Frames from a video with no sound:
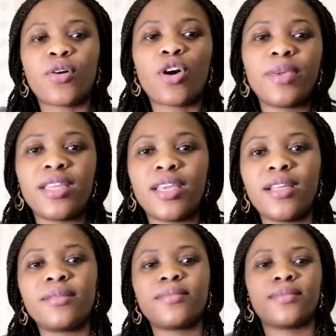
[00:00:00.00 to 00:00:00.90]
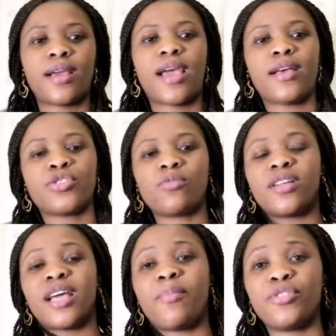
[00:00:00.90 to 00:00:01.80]
coming in. I so
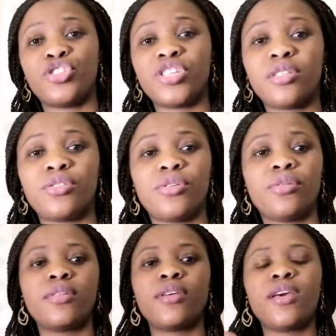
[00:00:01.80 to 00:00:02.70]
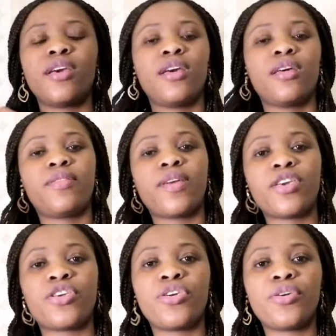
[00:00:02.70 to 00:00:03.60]
much appreciate you.
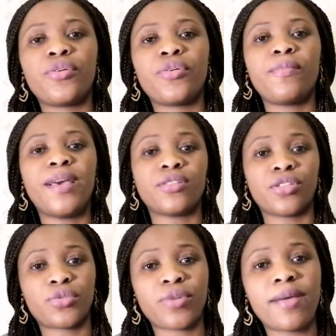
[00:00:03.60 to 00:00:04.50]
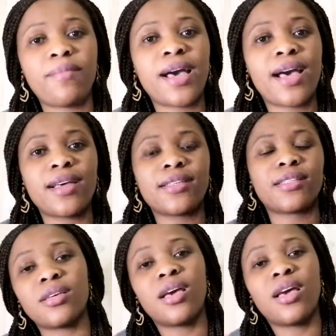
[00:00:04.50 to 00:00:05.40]
Thank you, my
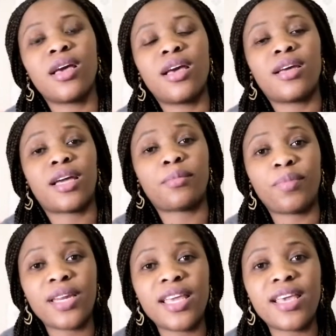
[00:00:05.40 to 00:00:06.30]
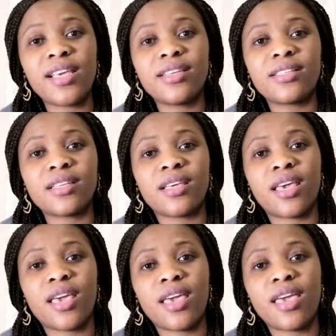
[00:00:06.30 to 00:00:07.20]
subscribers. And please,
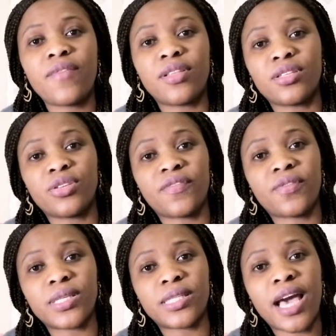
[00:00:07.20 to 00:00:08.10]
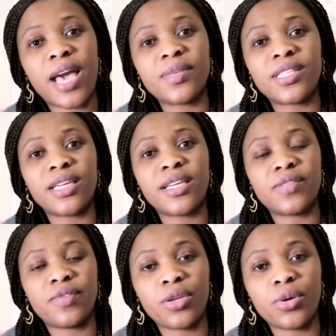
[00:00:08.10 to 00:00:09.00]
if it is your first time seeing this
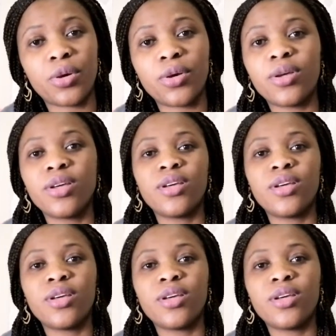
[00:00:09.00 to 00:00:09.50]
video,